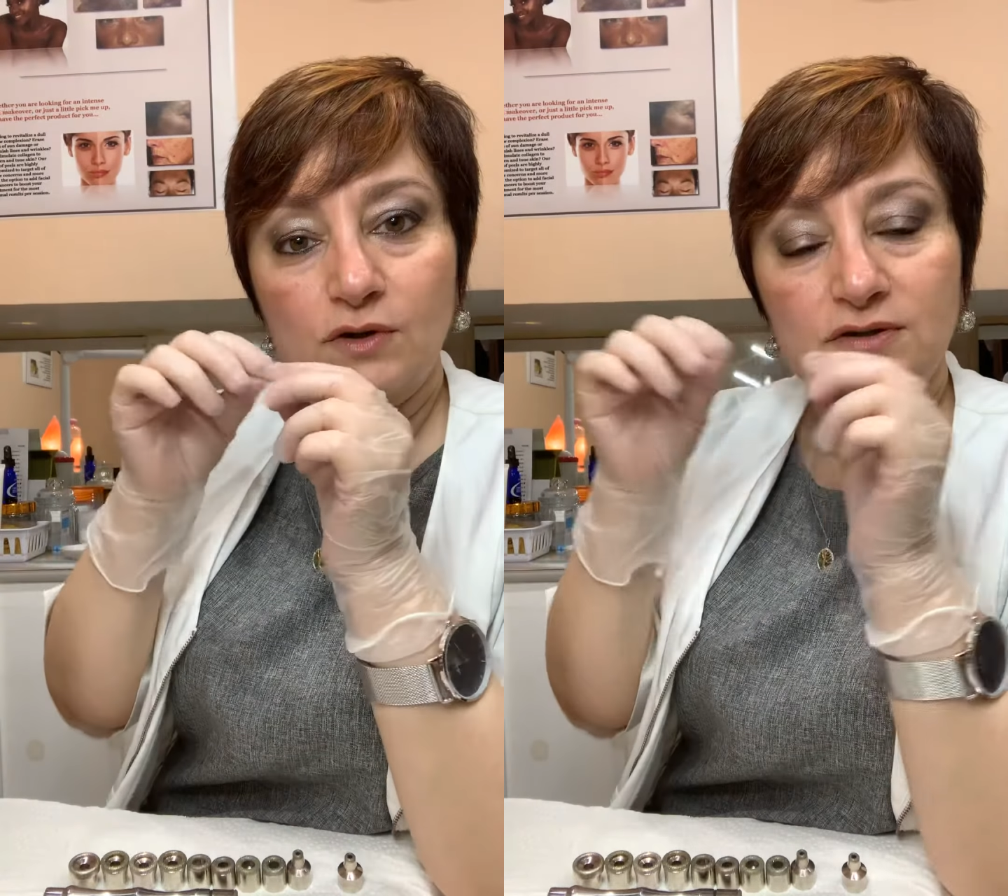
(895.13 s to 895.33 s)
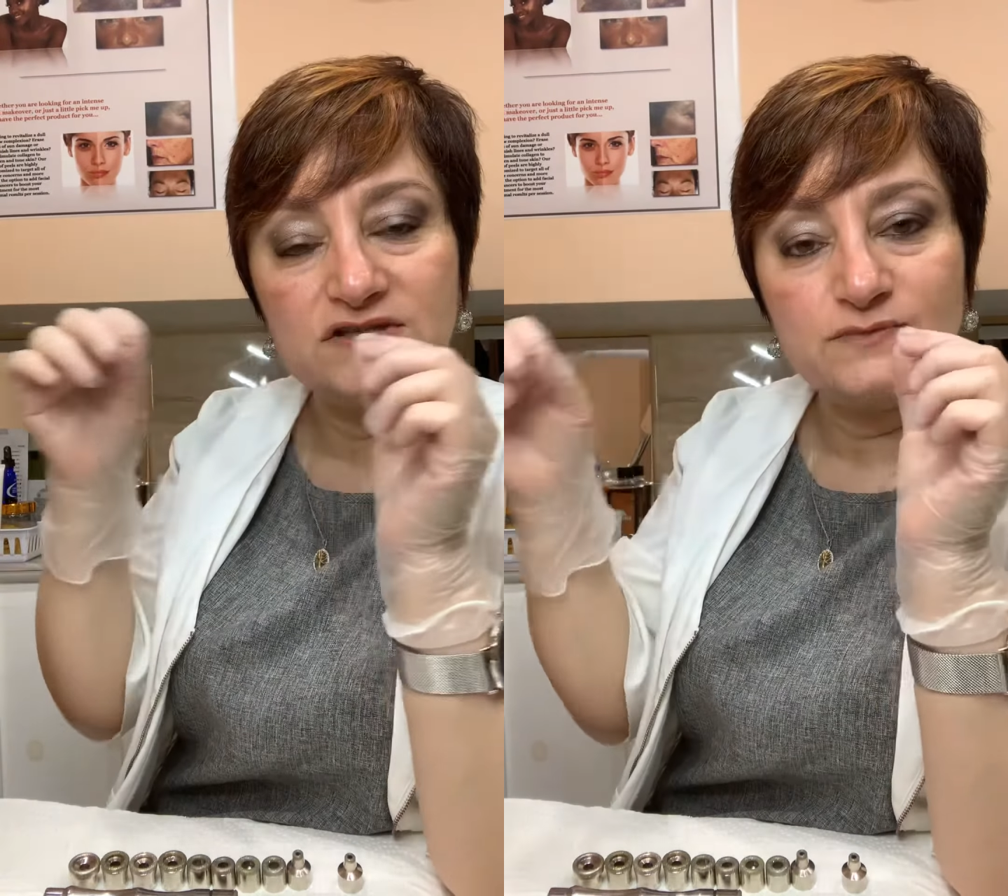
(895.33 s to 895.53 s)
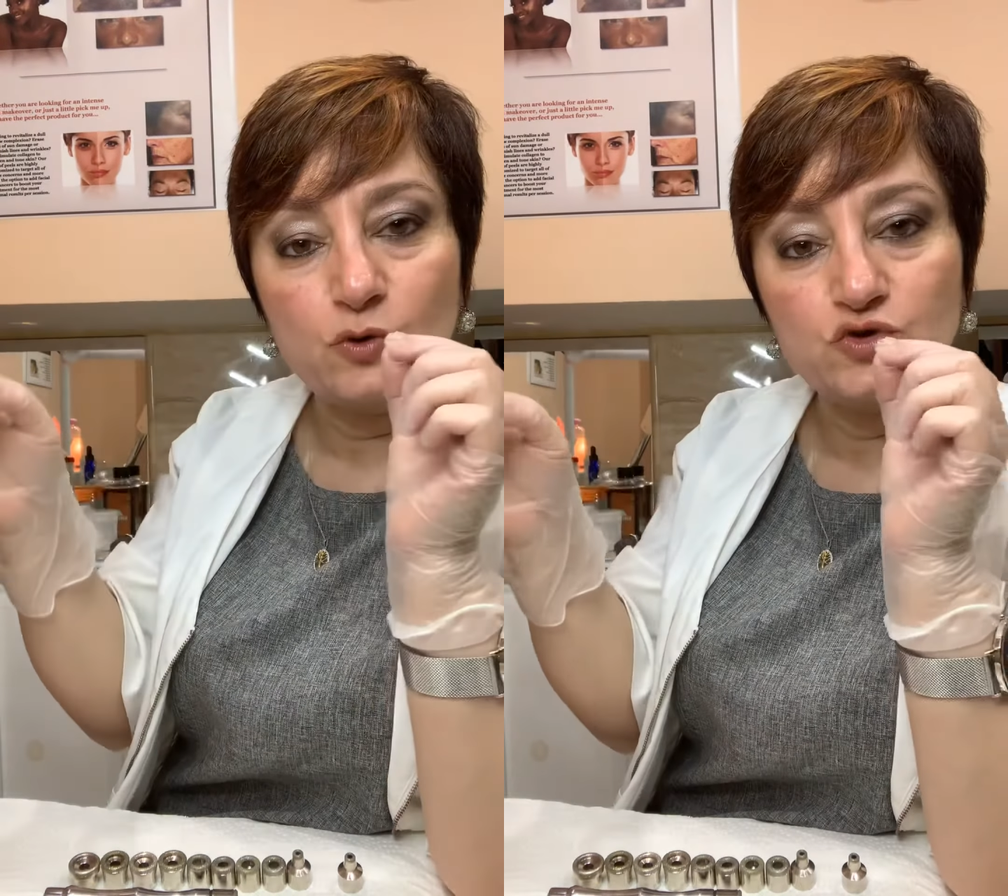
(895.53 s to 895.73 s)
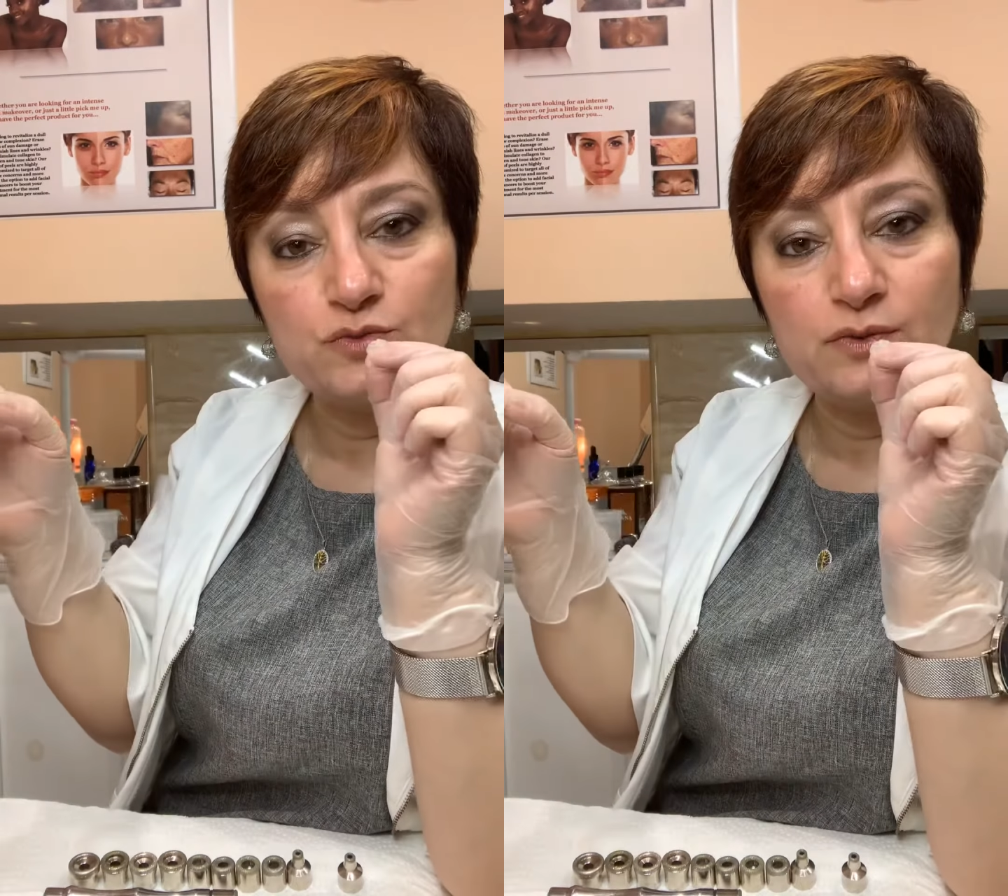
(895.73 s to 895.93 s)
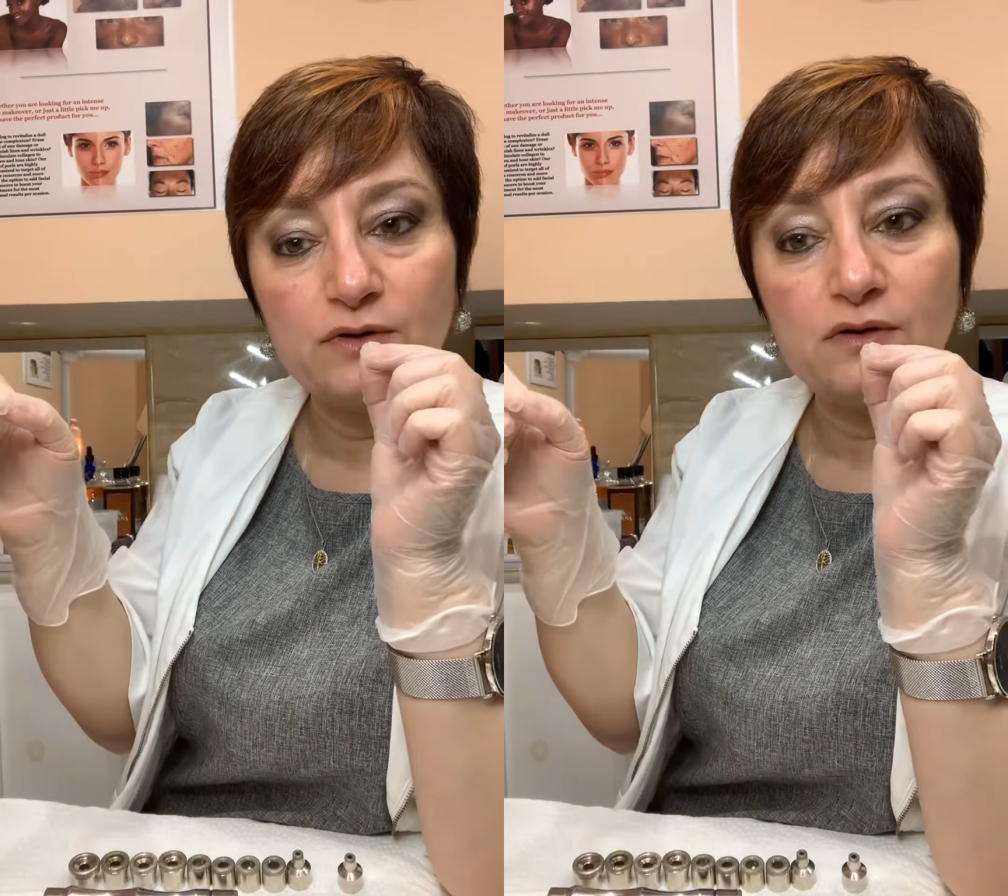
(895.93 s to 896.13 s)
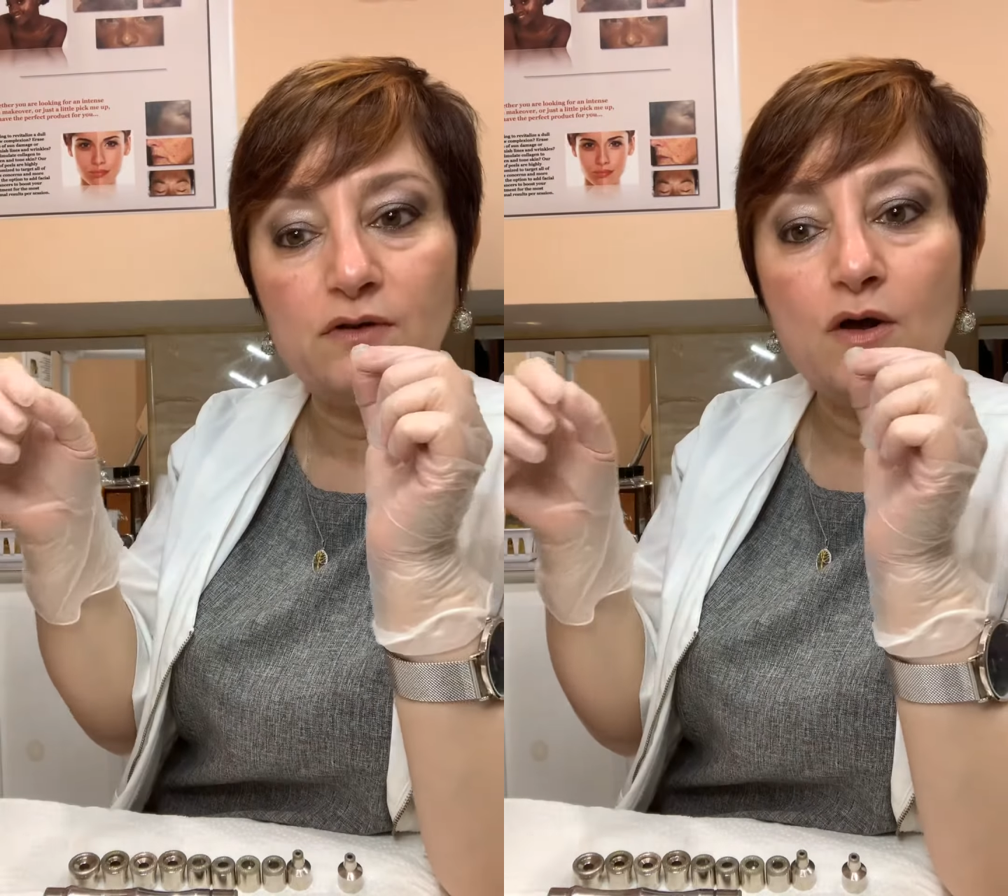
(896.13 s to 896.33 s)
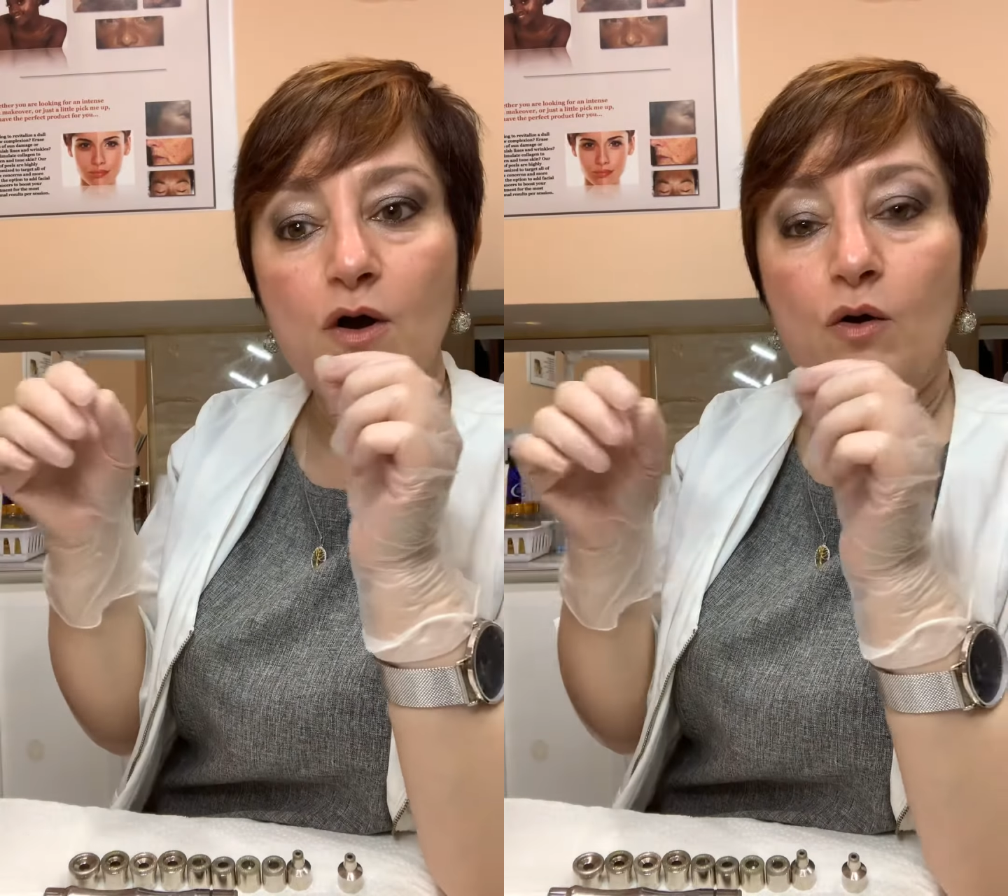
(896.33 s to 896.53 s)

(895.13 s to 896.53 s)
disposable,